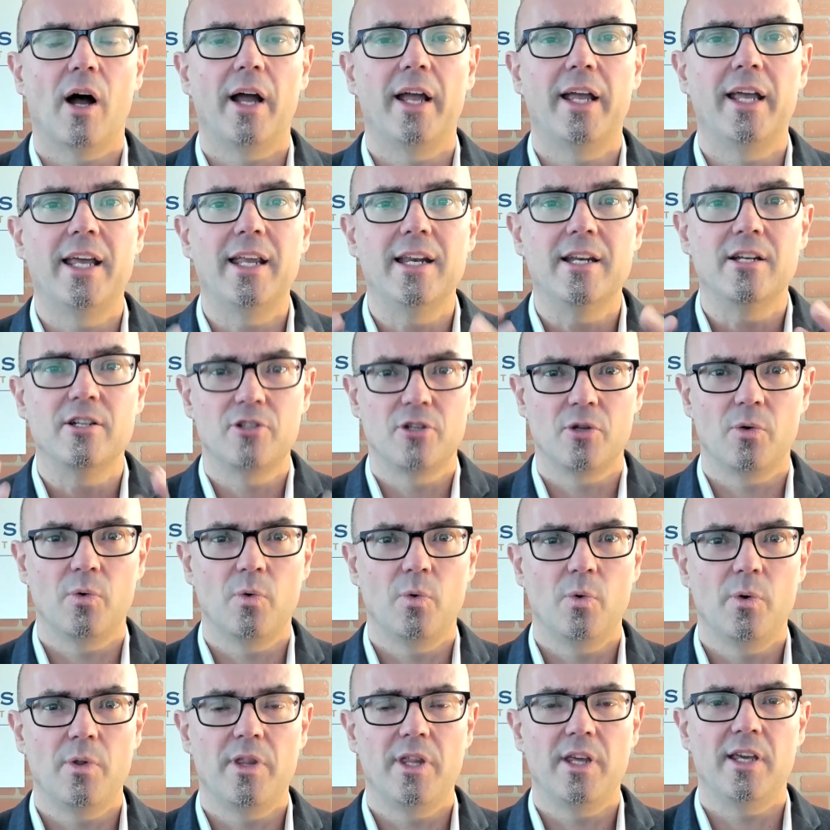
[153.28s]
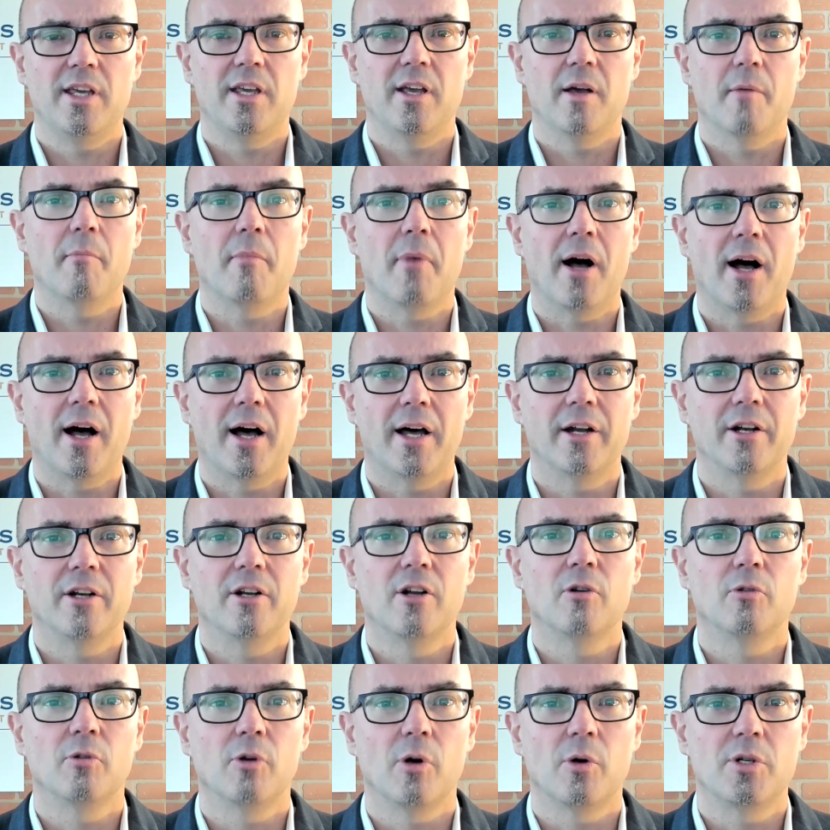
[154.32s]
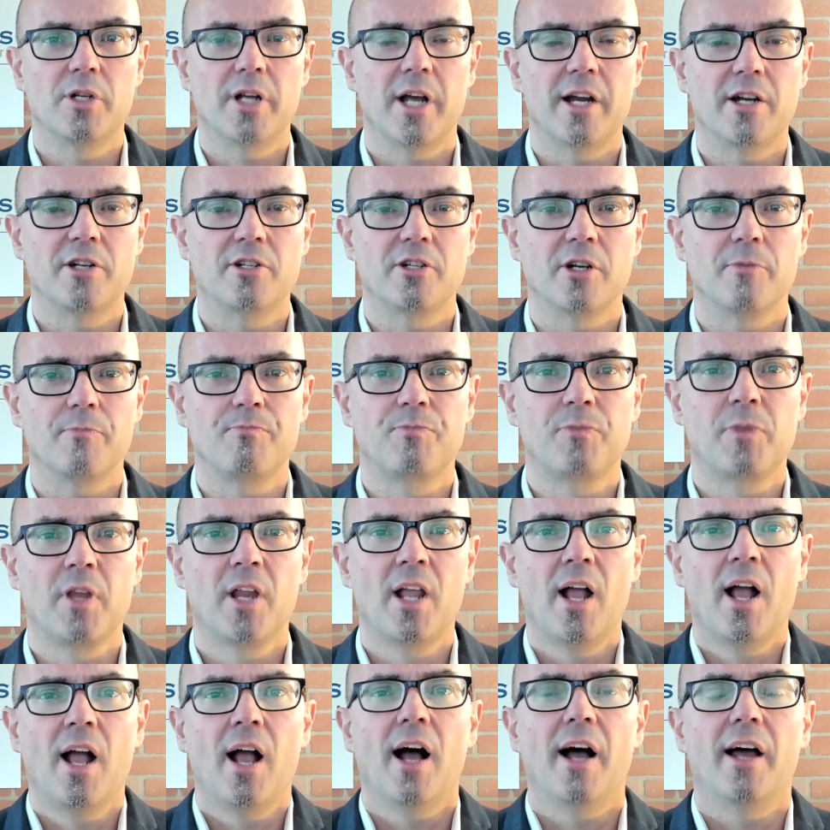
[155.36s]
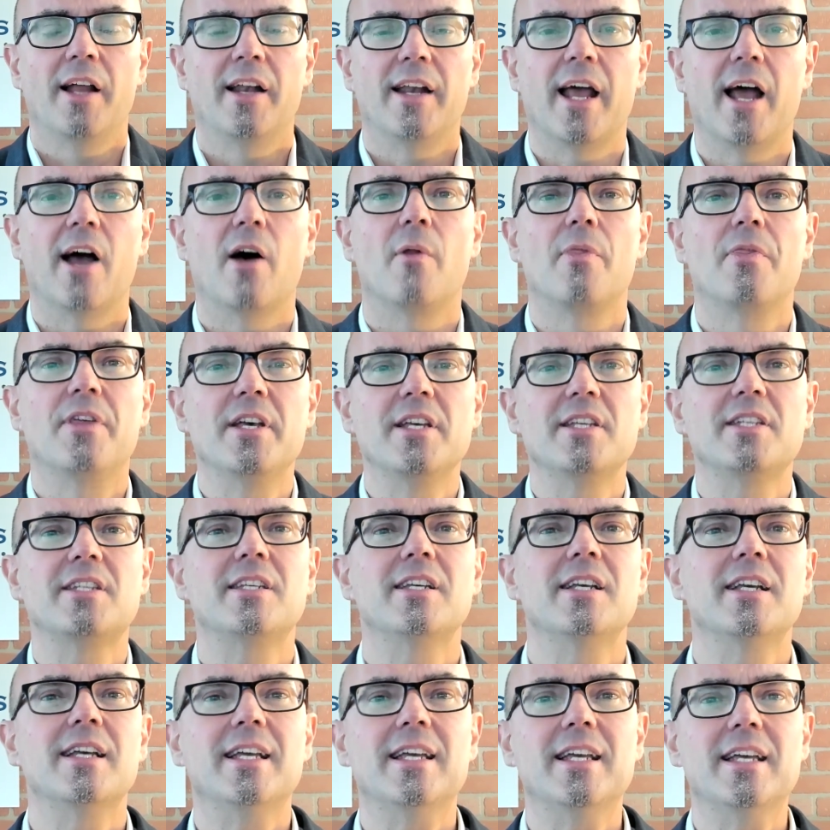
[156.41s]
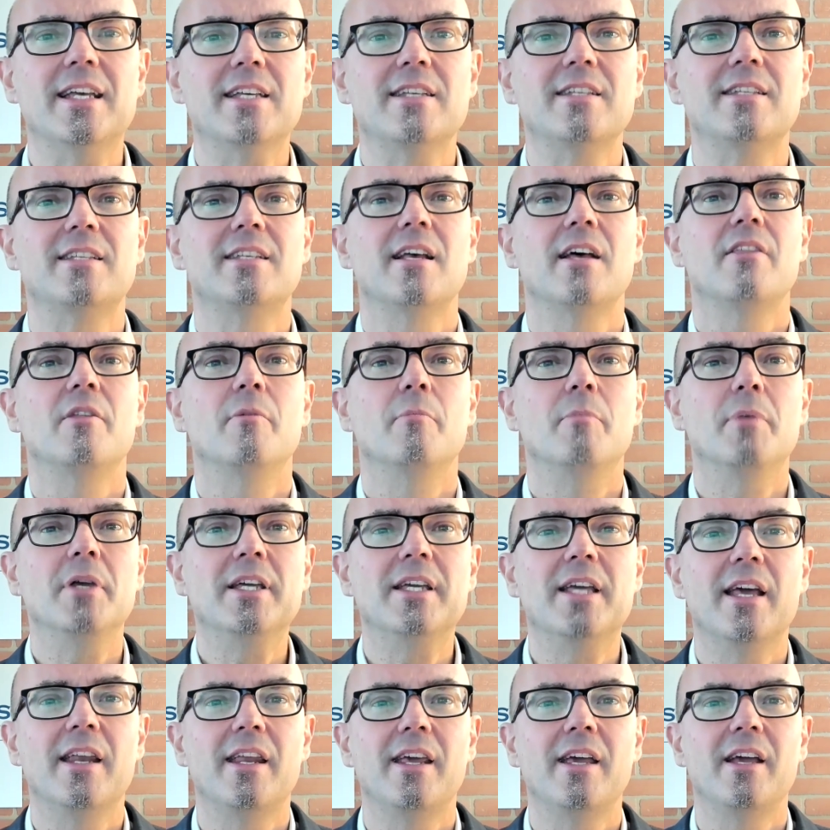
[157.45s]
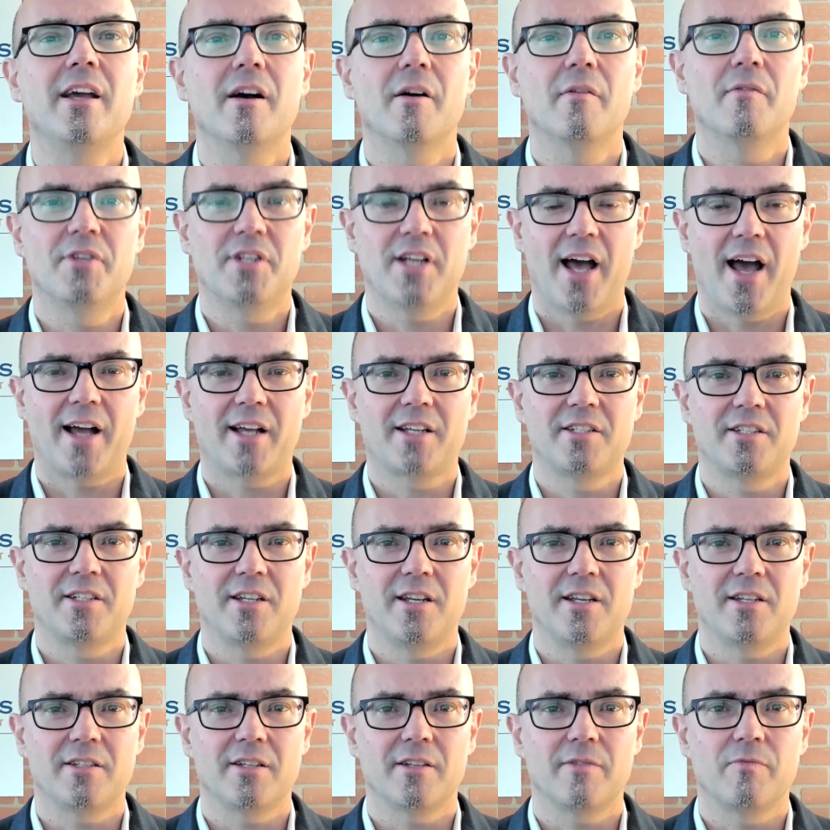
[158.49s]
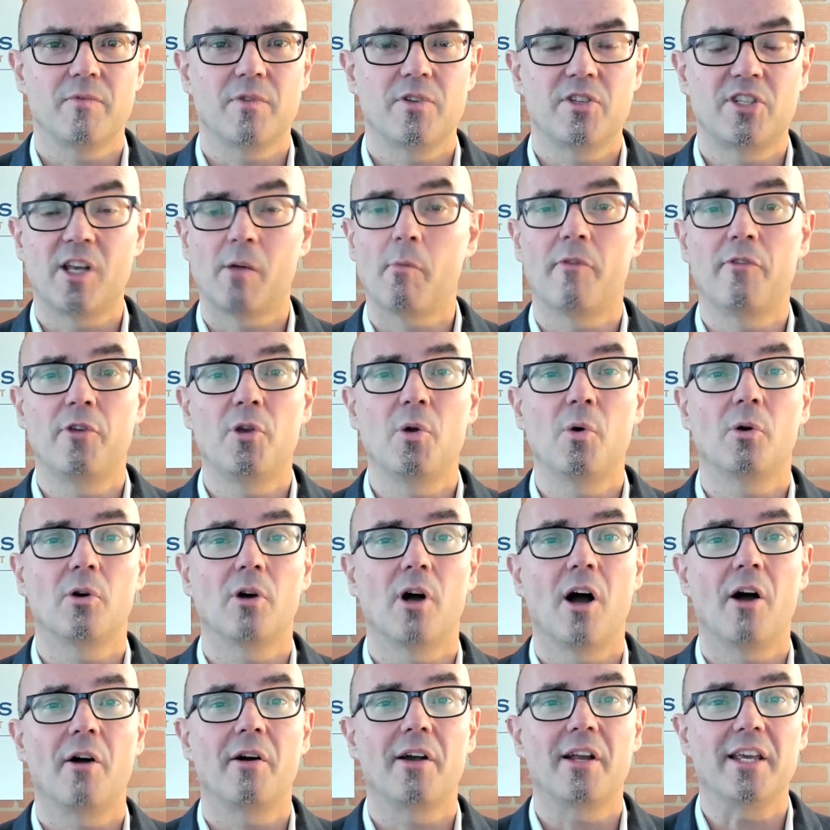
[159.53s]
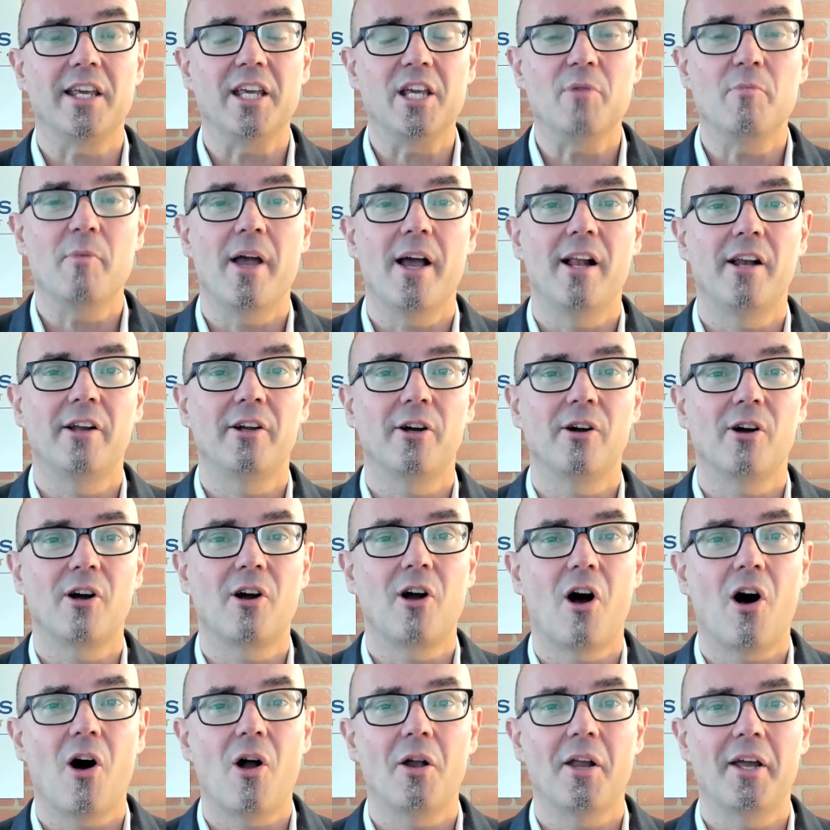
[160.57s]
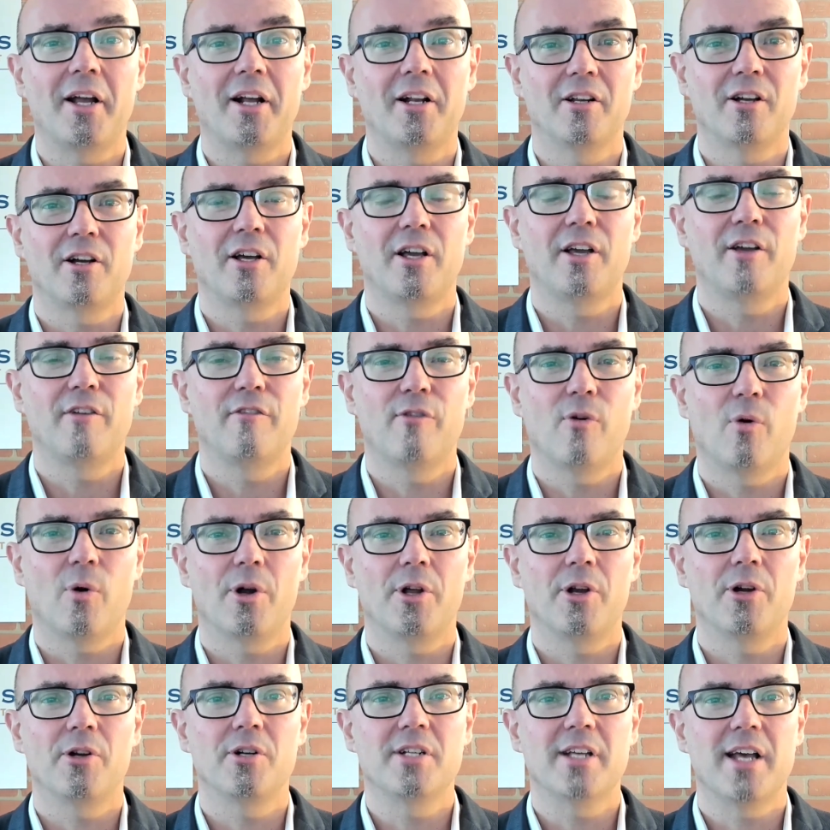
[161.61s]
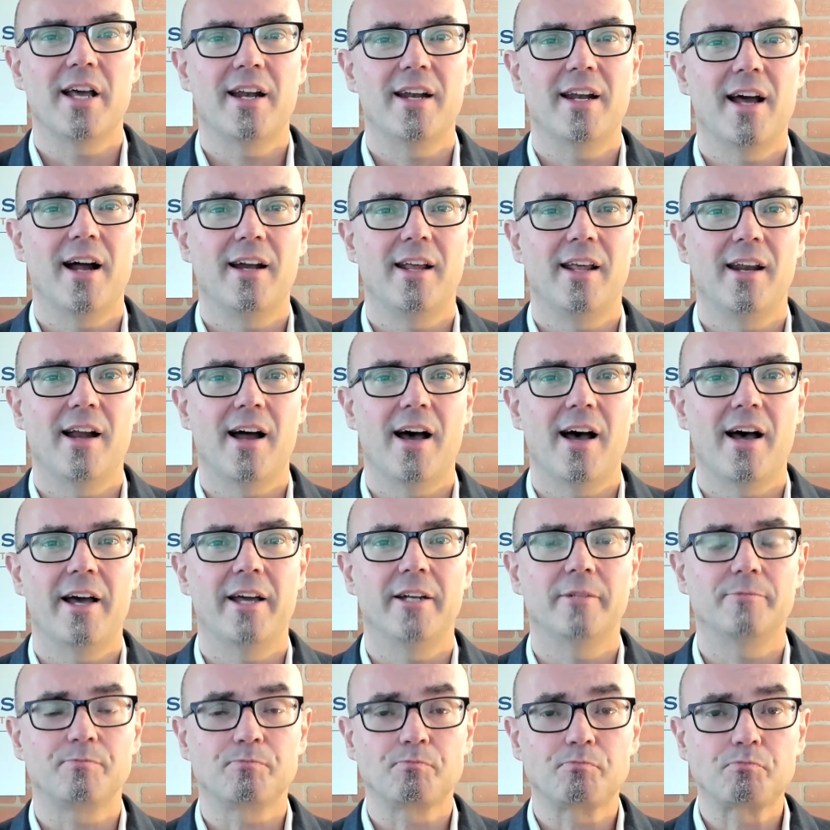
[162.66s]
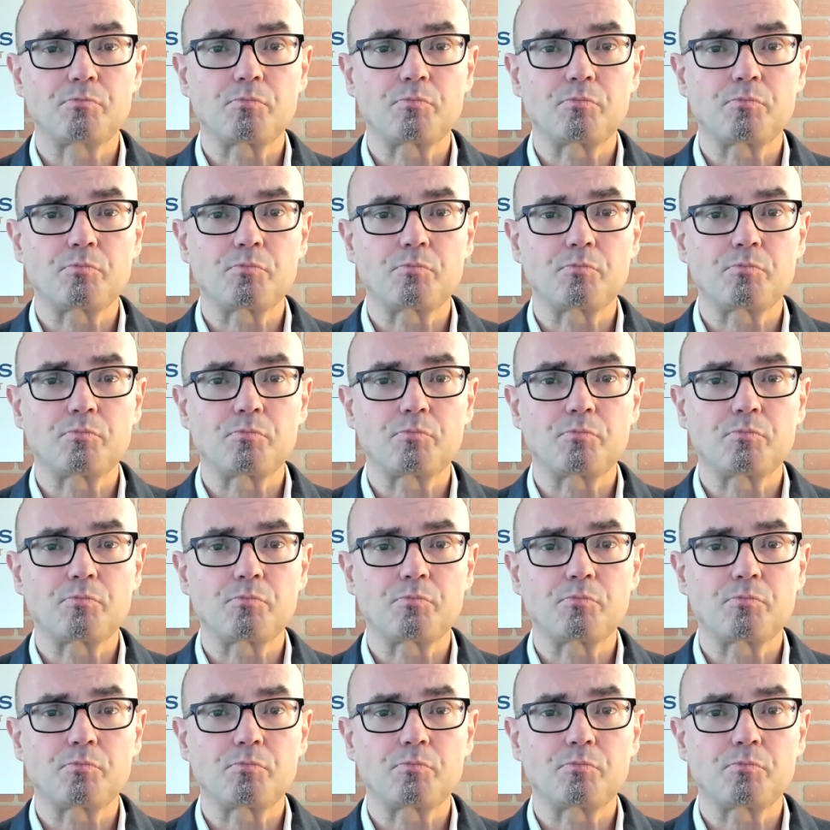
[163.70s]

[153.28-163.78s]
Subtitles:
into the bond rotation. Now, this is the beginning of tax season. Some of you are already emailing or calling looking for your 1099.